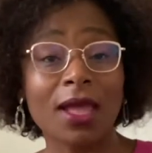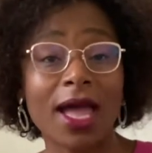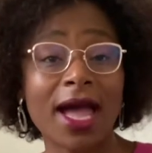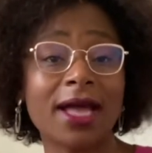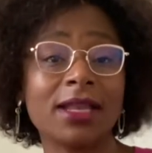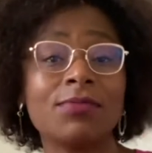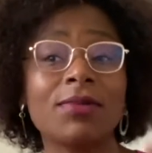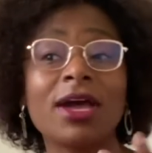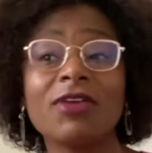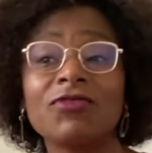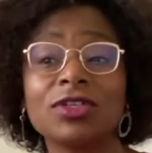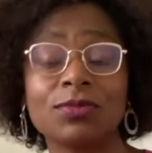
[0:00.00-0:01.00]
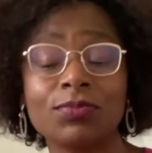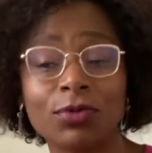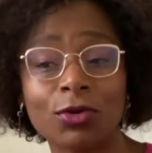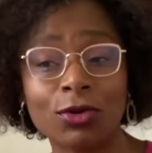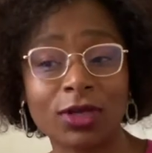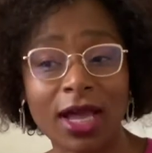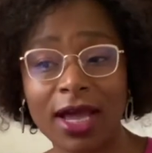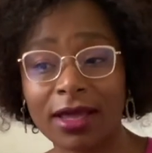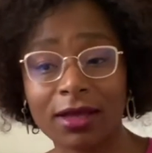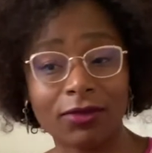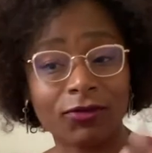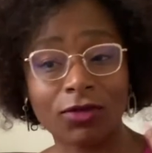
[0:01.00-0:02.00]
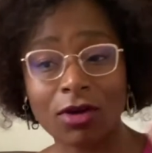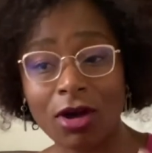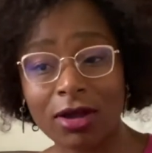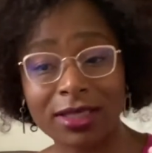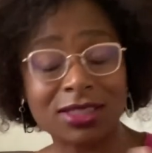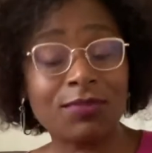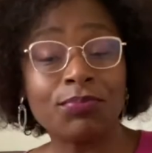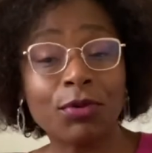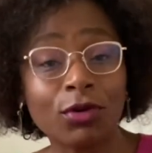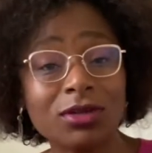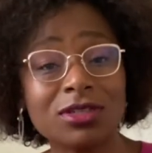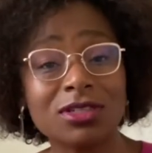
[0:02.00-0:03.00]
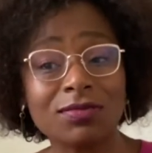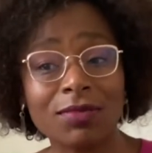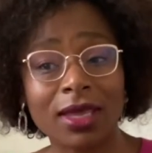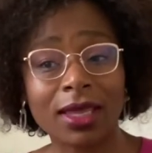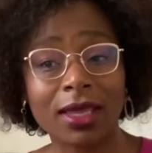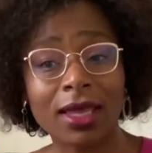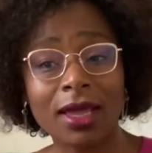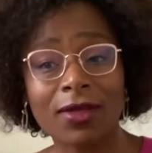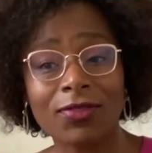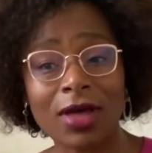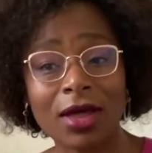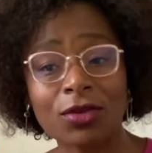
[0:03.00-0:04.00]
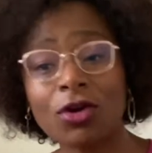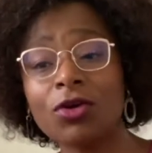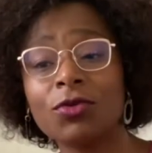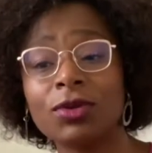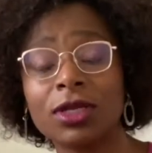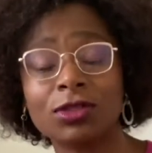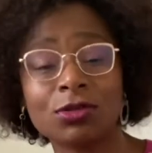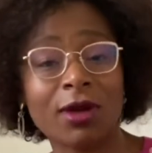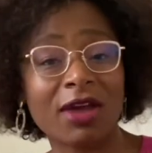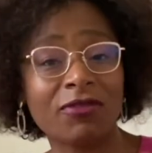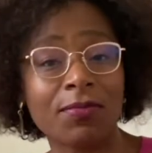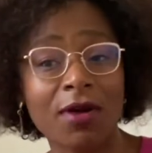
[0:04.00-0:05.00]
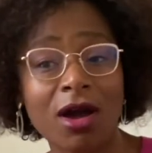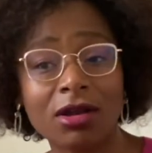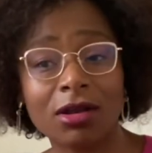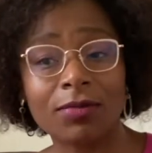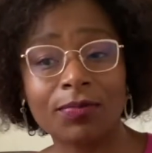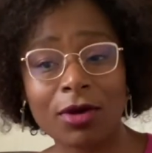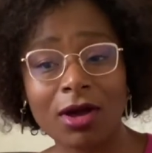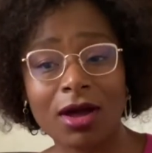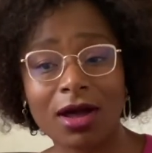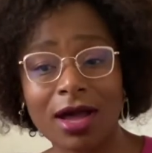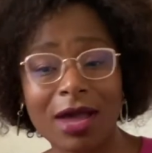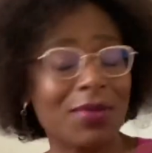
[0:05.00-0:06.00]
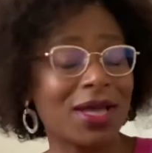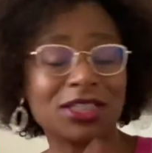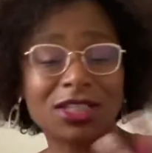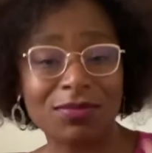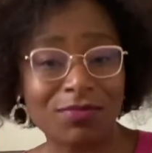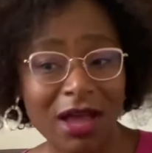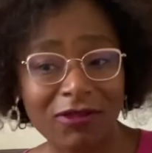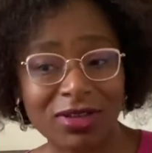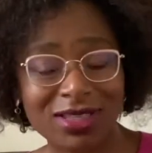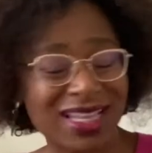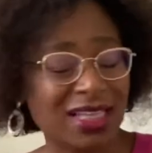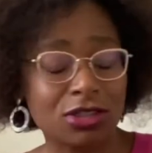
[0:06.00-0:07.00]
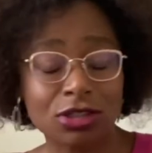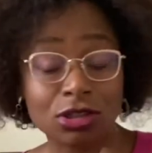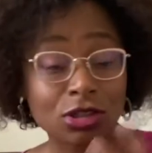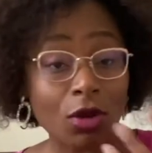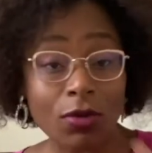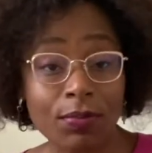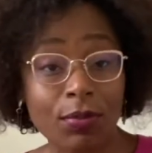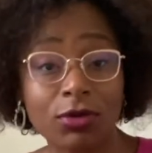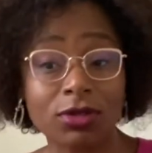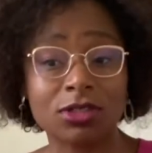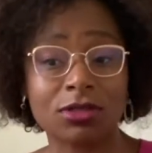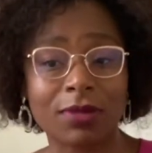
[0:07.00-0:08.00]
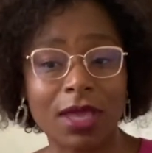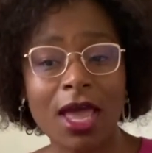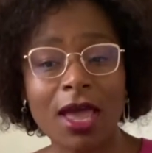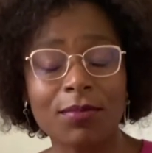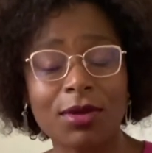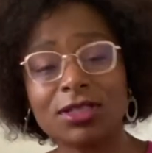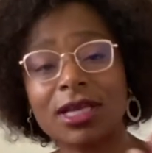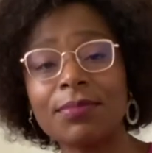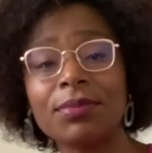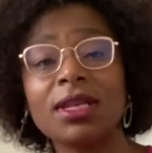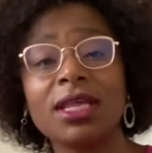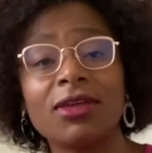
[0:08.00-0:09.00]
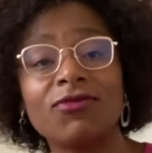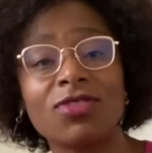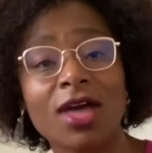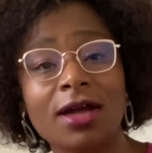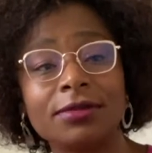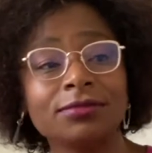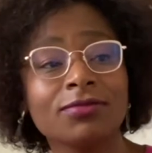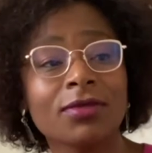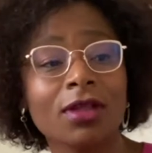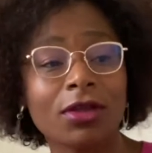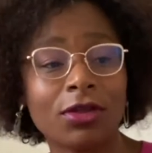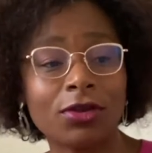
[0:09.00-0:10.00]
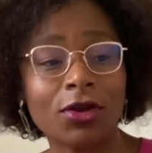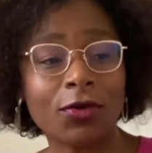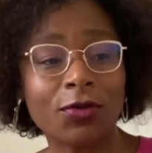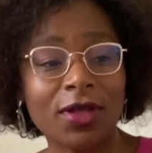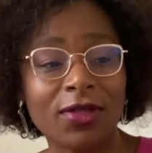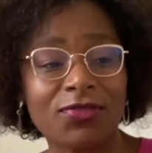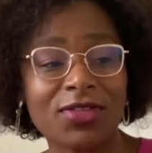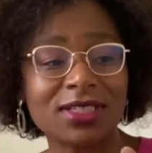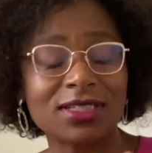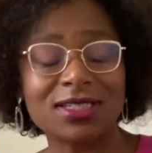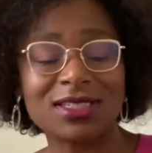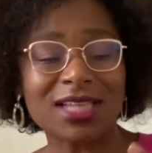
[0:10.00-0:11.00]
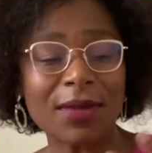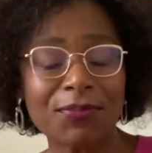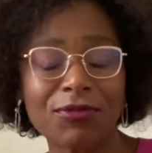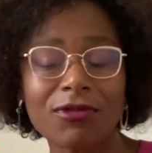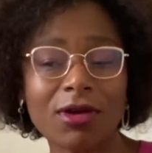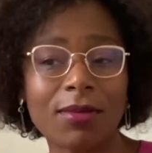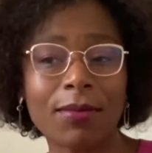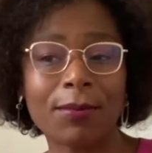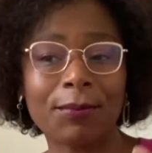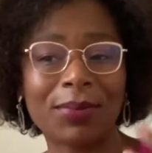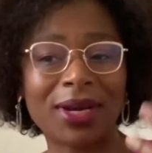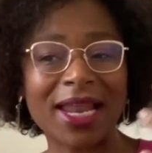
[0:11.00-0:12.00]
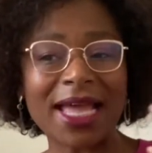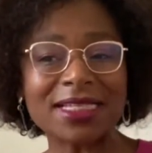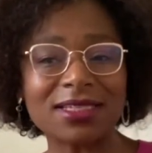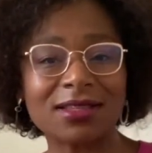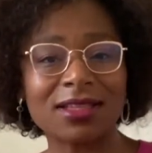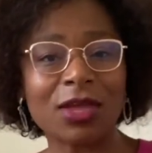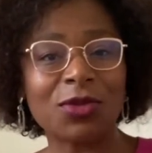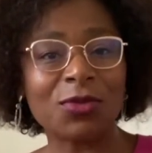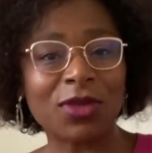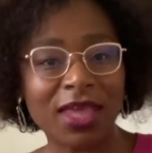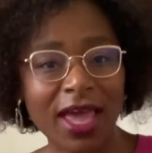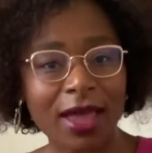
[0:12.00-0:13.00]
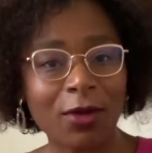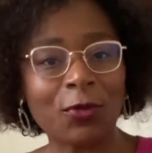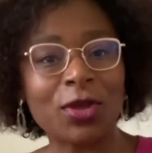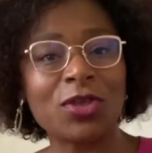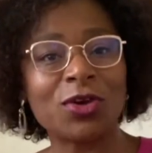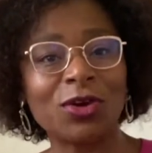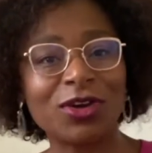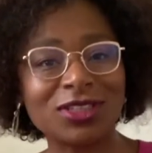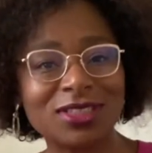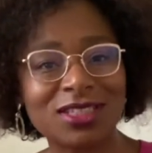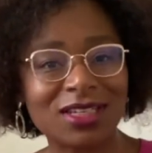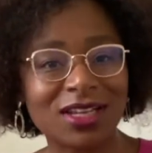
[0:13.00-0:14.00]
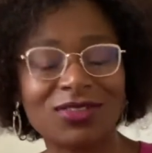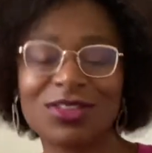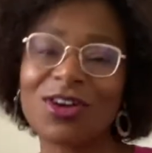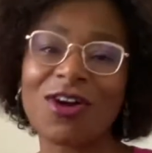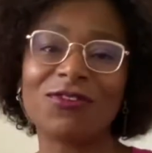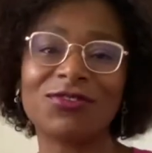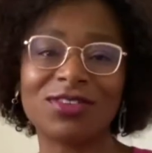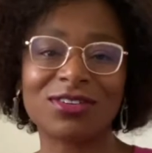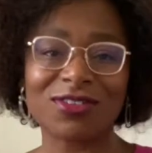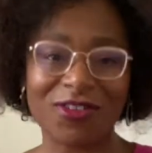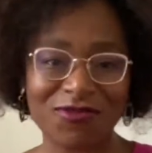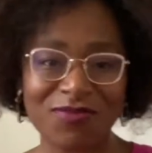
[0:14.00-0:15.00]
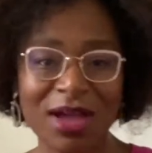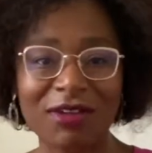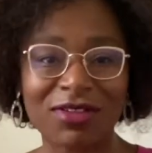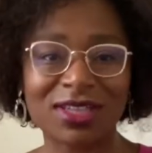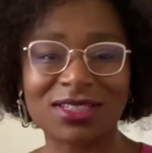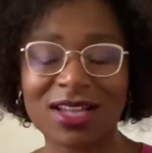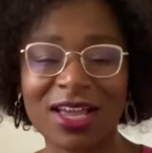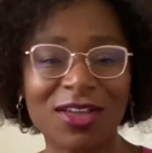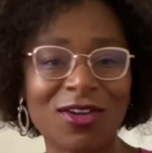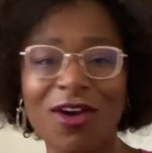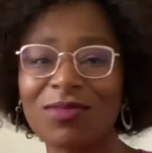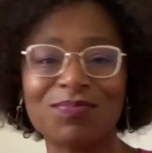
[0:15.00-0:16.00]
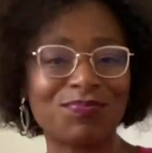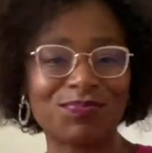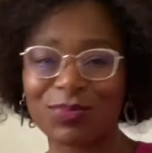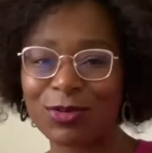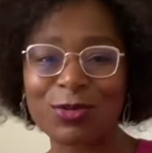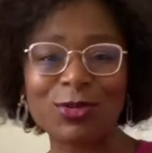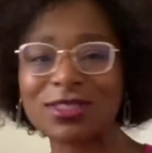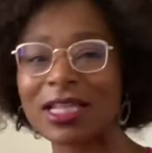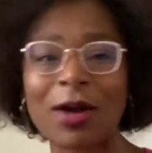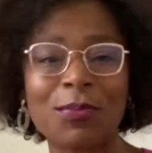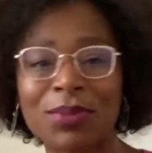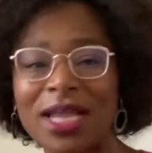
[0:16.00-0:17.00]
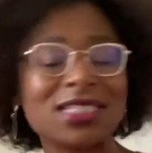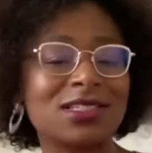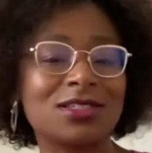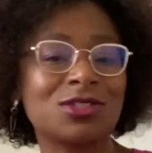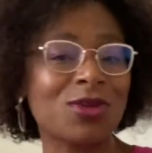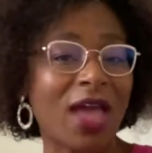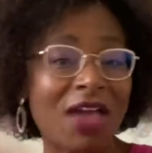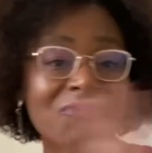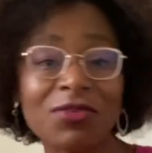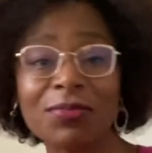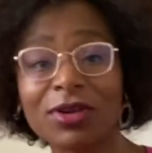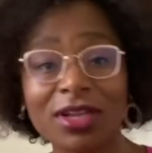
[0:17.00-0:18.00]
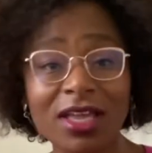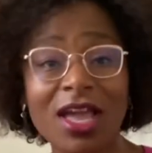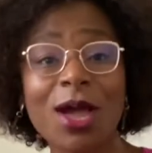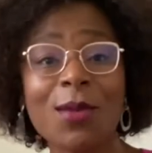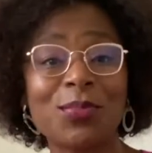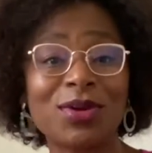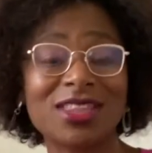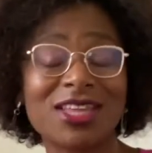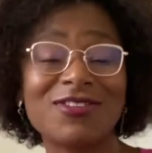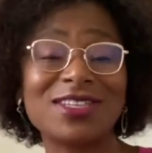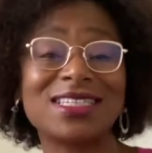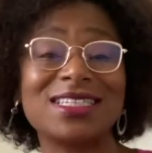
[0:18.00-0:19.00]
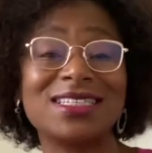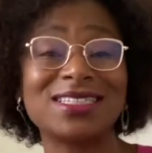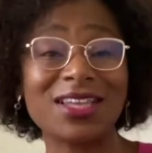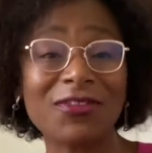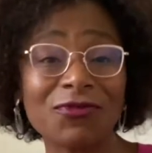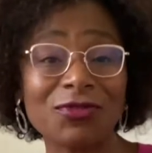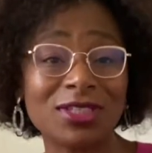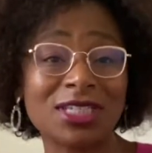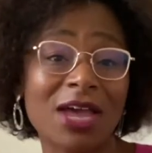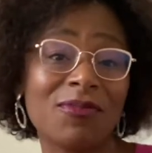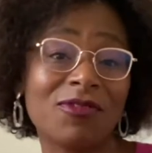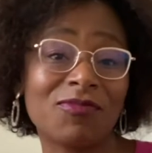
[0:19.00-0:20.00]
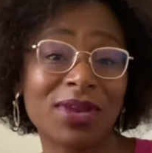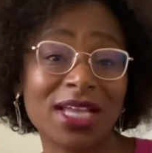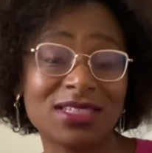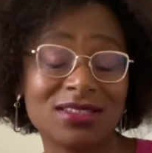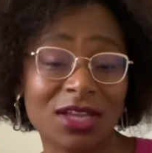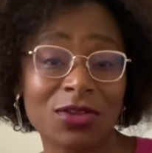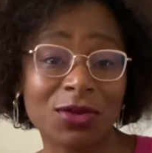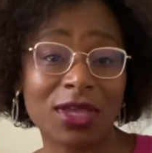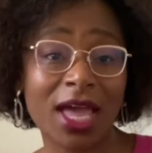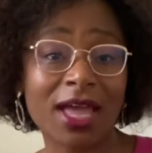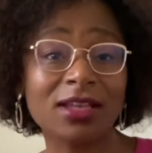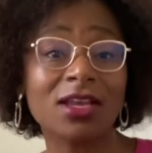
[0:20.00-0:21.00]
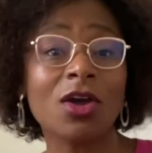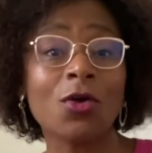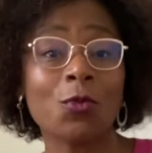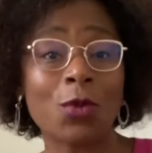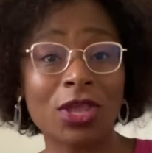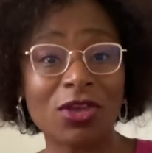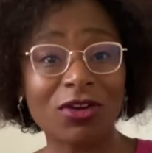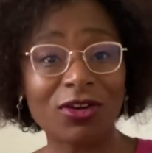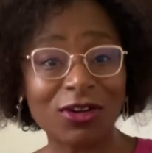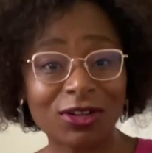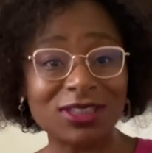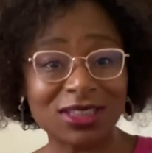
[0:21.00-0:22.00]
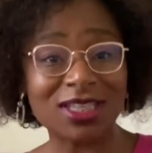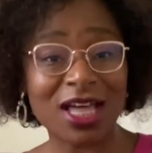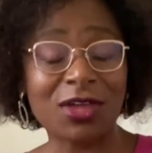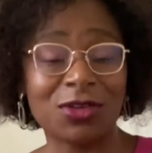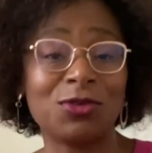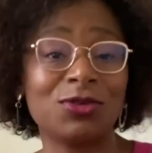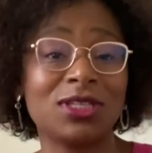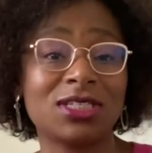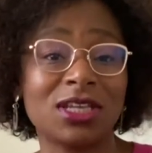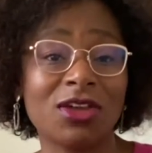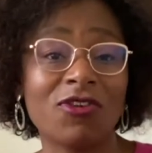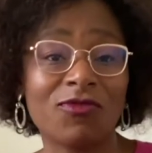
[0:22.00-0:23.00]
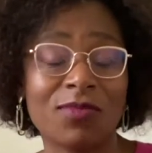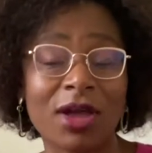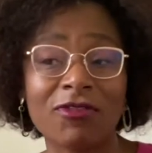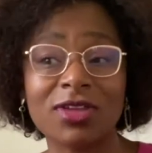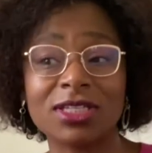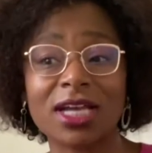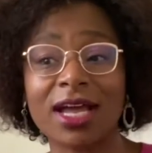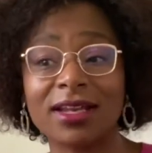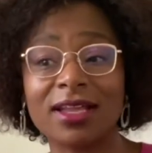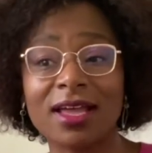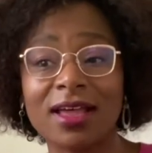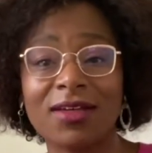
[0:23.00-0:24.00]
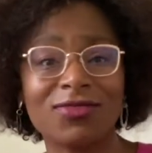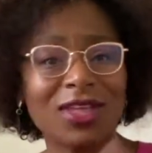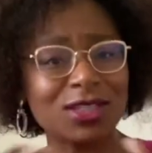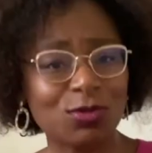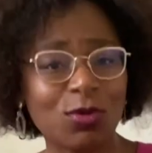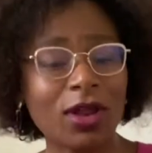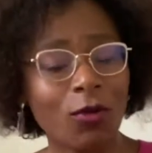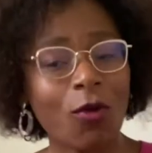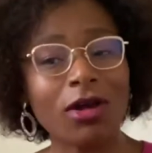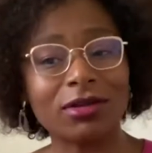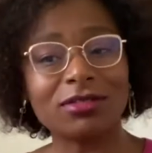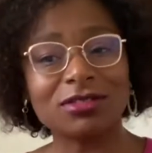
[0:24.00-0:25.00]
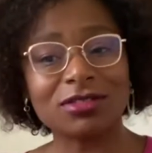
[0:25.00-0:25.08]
And in my vision board, I have got, it's important to me that not only do I have a partner, but I'm actually married. That's so important to me, because I believe that, you know, there's a separate blessing that you get when you're underneath the covenant of marriage. Like, God pours down blessings to everybody, but there is a different type of blessing that you get when you're under that unity of marriage. And that's what I want.